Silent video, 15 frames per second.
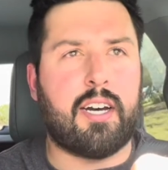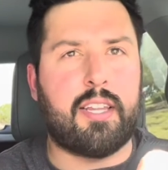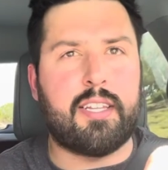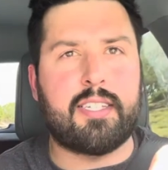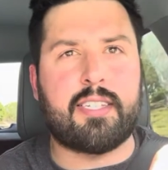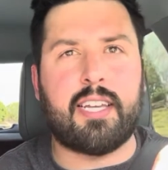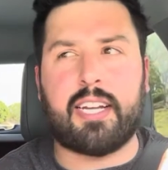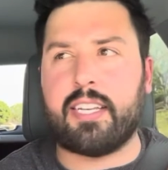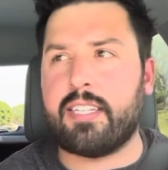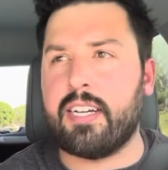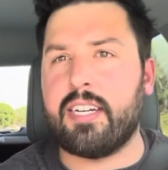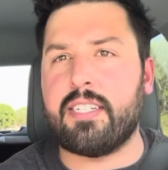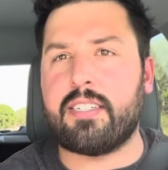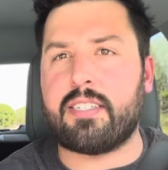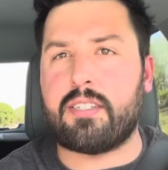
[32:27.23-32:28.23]
This thing
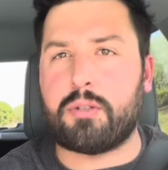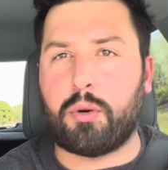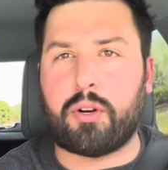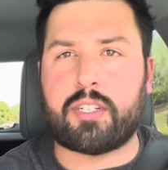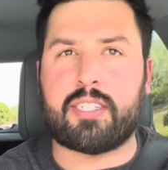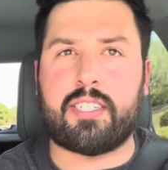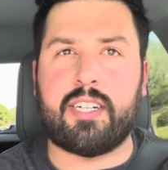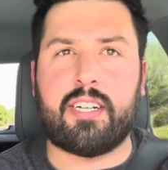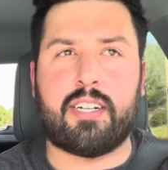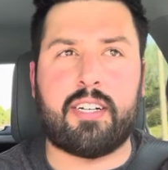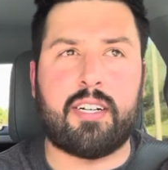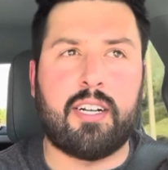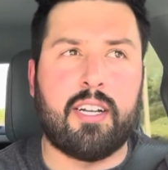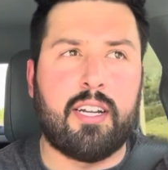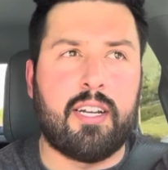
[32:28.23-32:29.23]
does torque
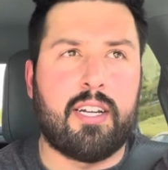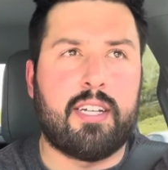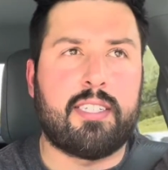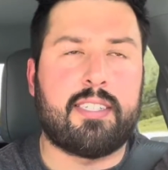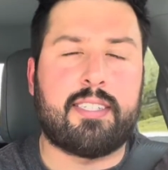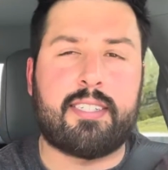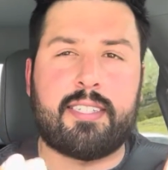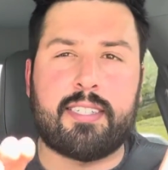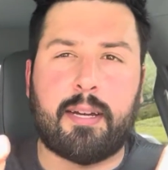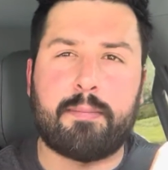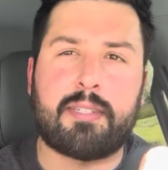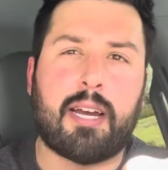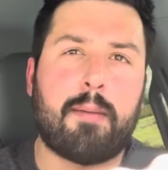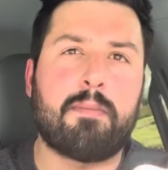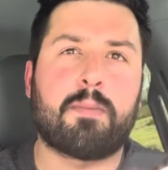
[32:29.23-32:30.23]
steer,
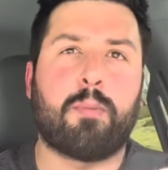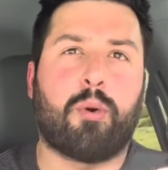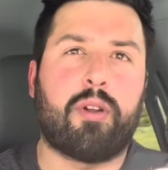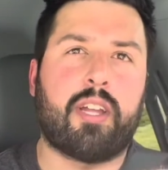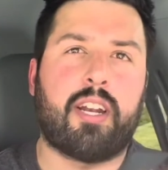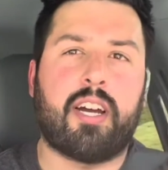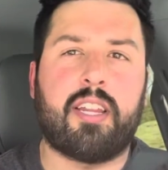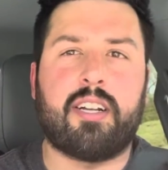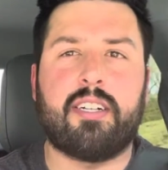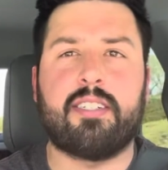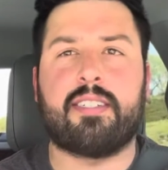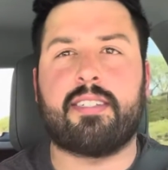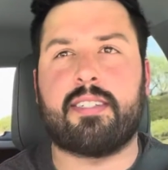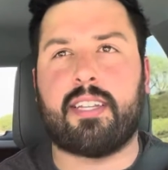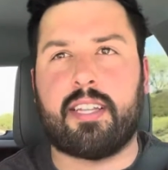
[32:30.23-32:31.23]
sometimes more than
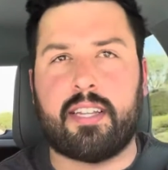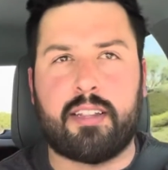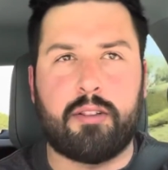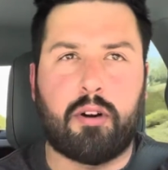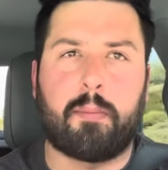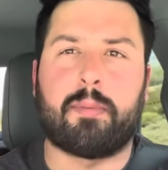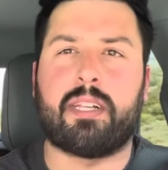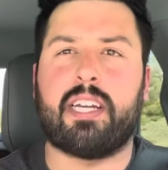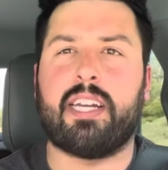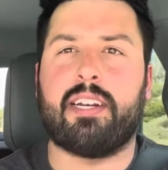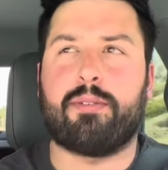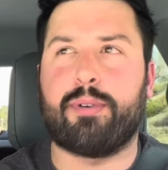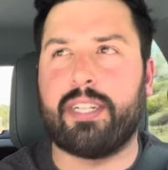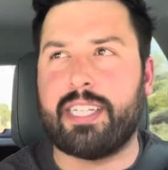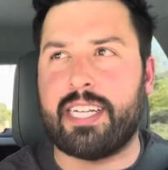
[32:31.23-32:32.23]
others. Normally
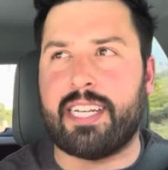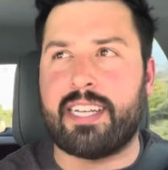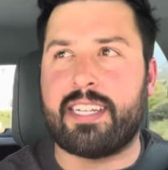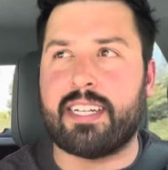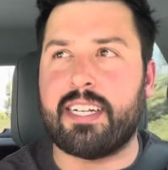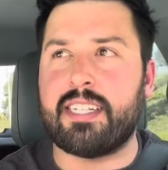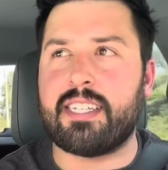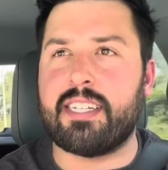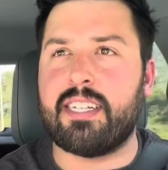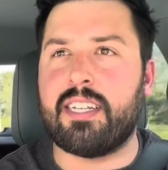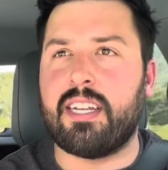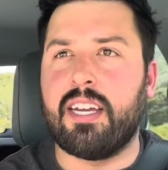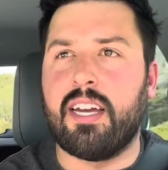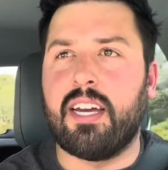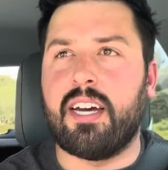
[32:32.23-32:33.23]
it really
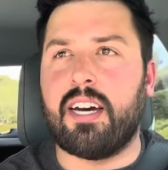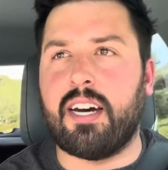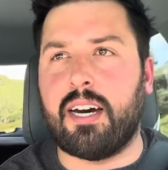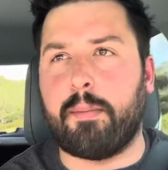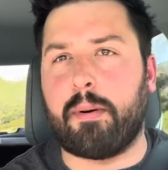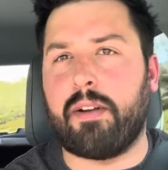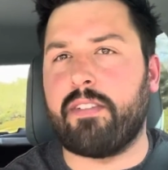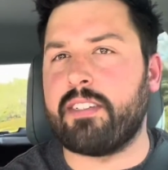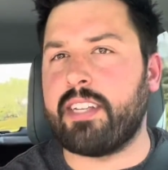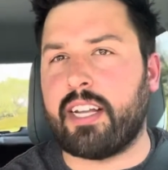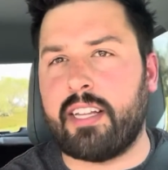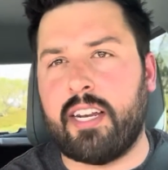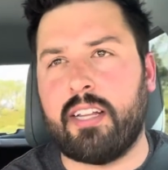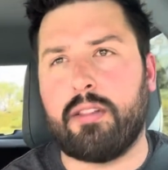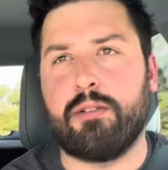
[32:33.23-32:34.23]
doesn't, but if there's
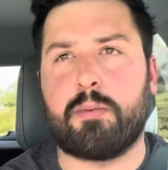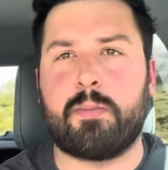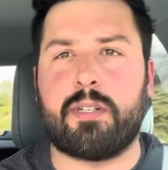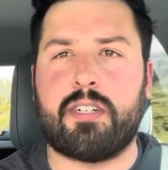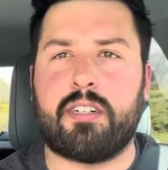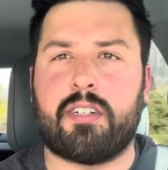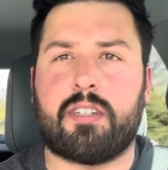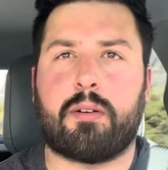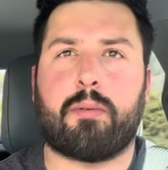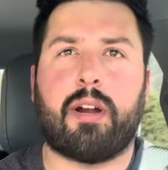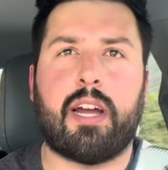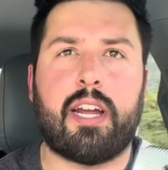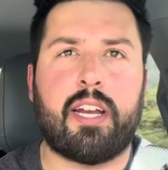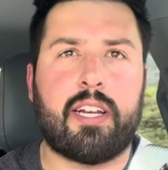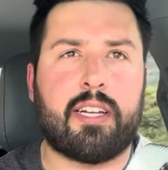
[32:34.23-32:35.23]
like any loose material on the
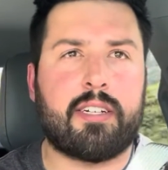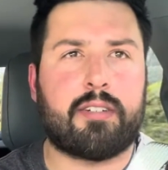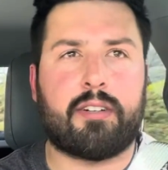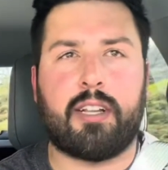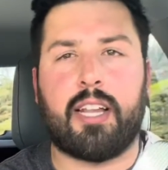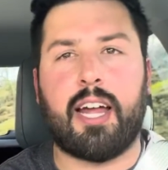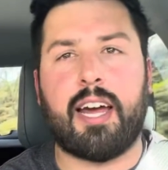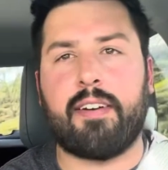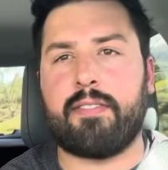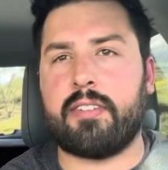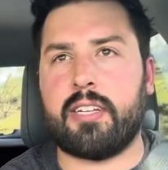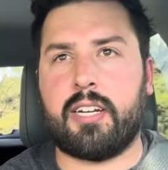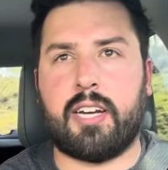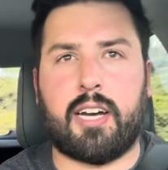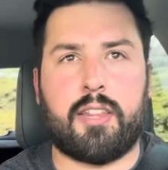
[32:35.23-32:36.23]
right or left,
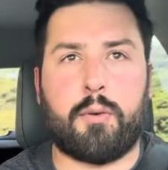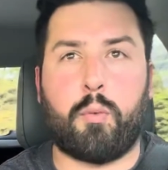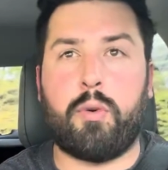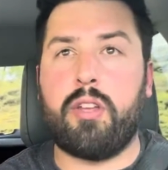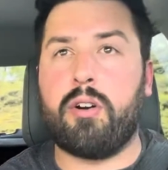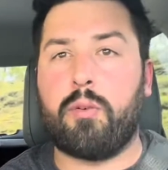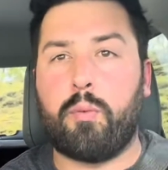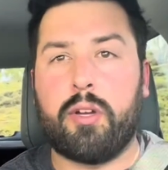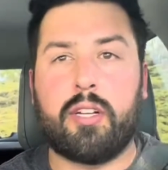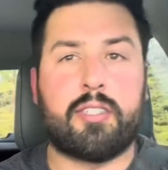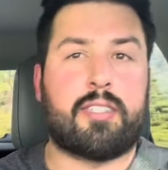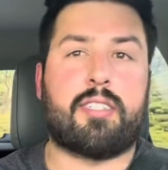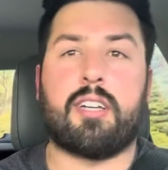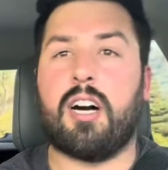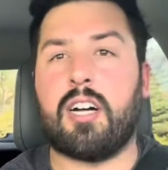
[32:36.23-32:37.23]
the wheel will
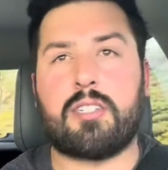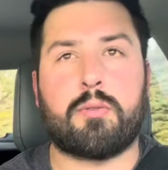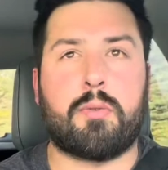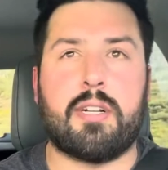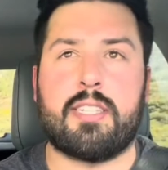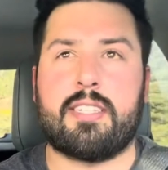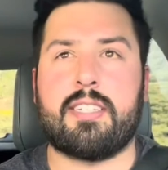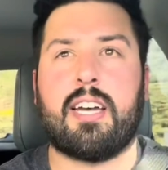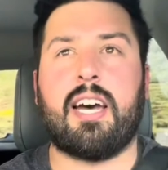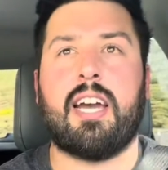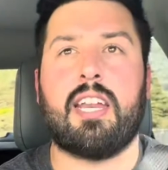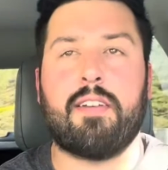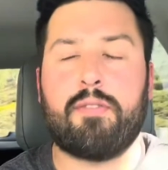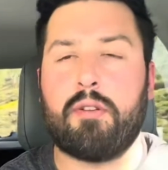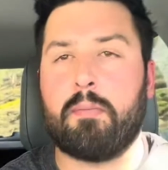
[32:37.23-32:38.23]
saw to one
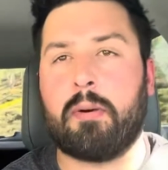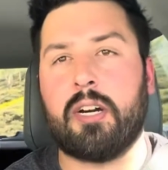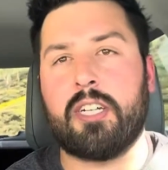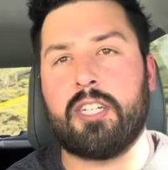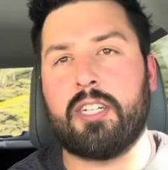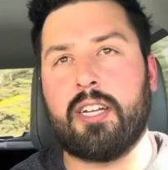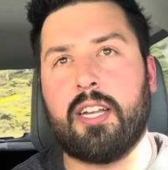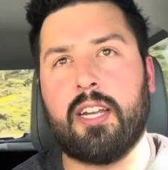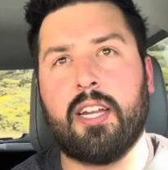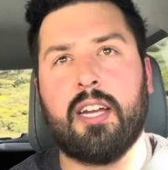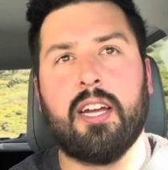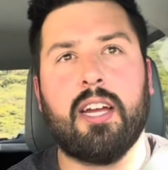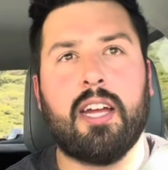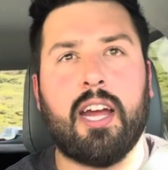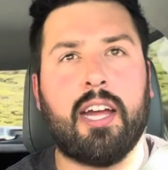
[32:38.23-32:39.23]
side if you punch it,
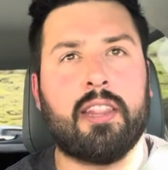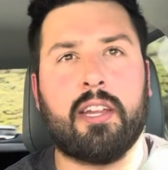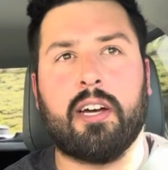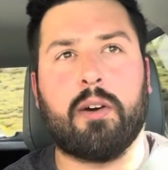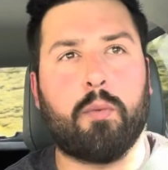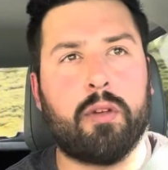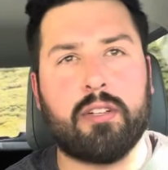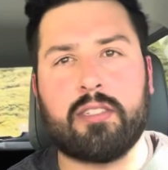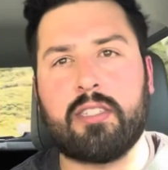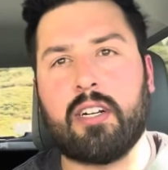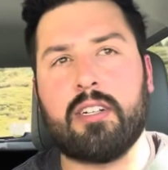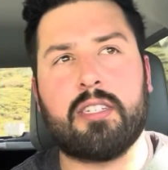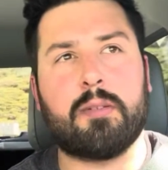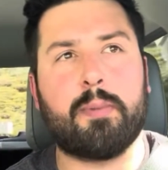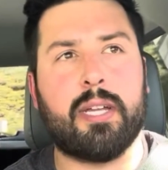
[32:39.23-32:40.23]
and the wheel
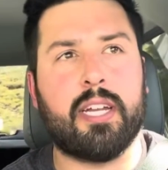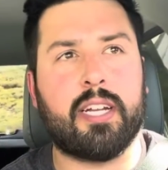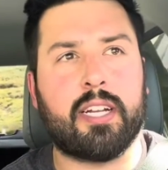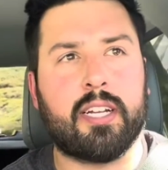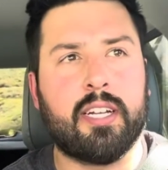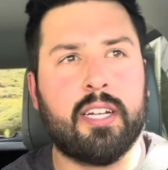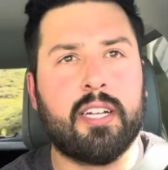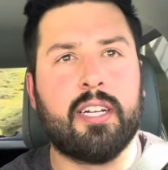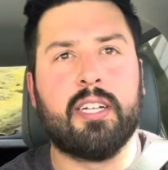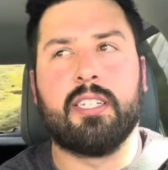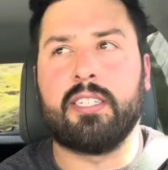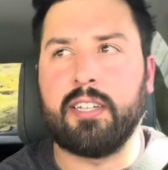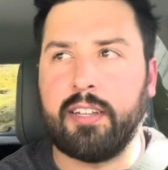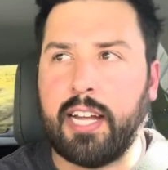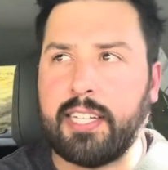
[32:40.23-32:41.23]
starts spinning.
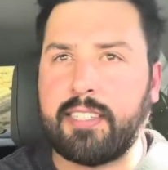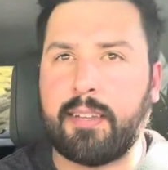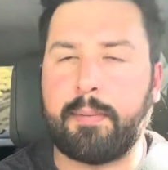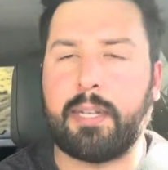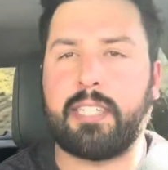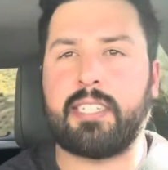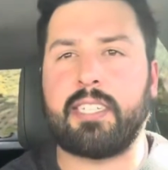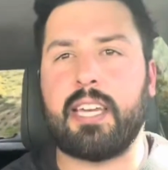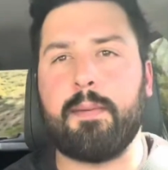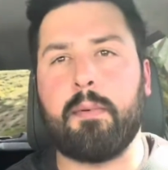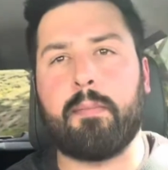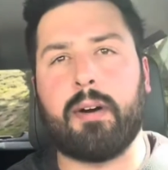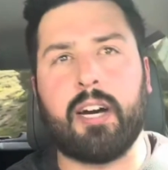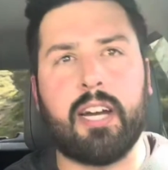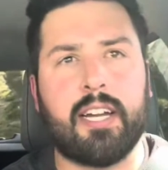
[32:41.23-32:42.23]
So that's something just to keep
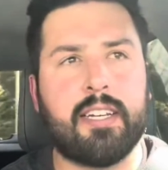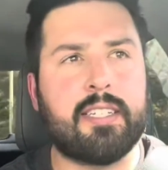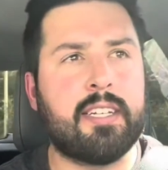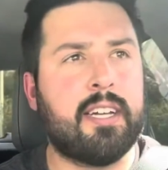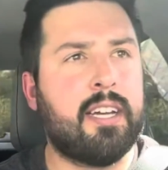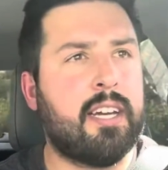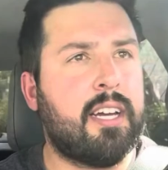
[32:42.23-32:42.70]
in mind.